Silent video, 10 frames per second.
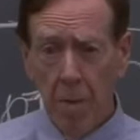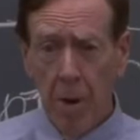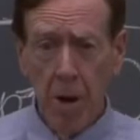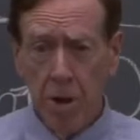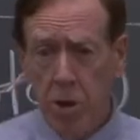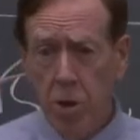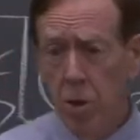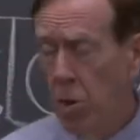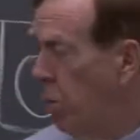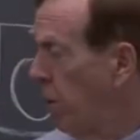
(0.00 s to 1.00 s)
Part
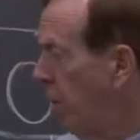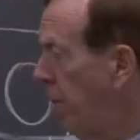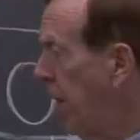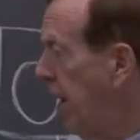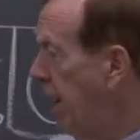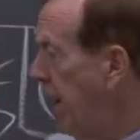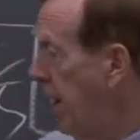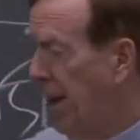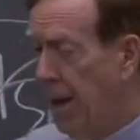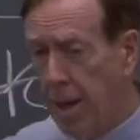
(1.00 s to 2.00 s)
2 will
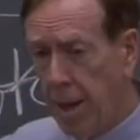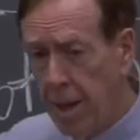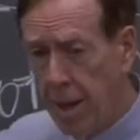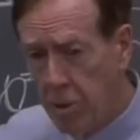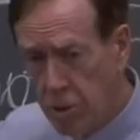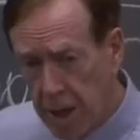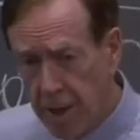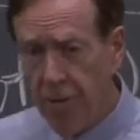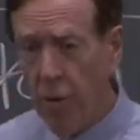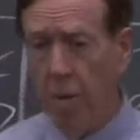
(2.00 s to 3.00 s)
be using
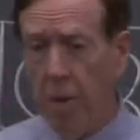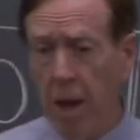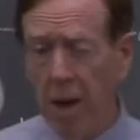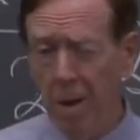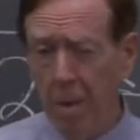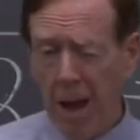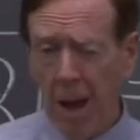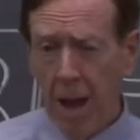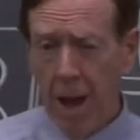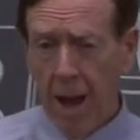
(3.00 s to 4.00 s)
the formula.
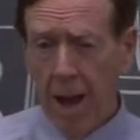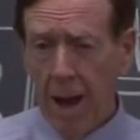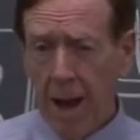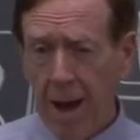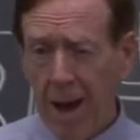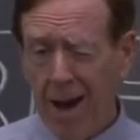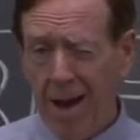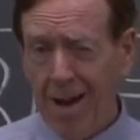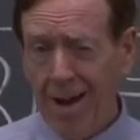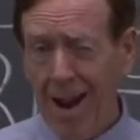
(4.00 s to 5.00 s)

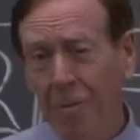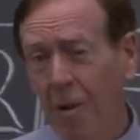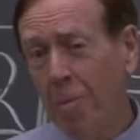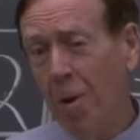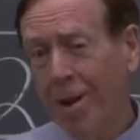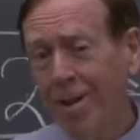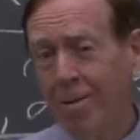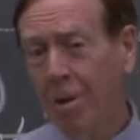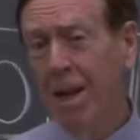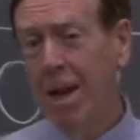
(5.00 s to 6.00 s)
Now for part
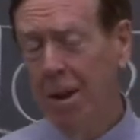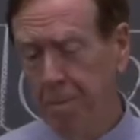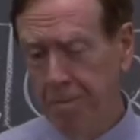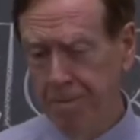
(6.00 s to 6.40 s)
3,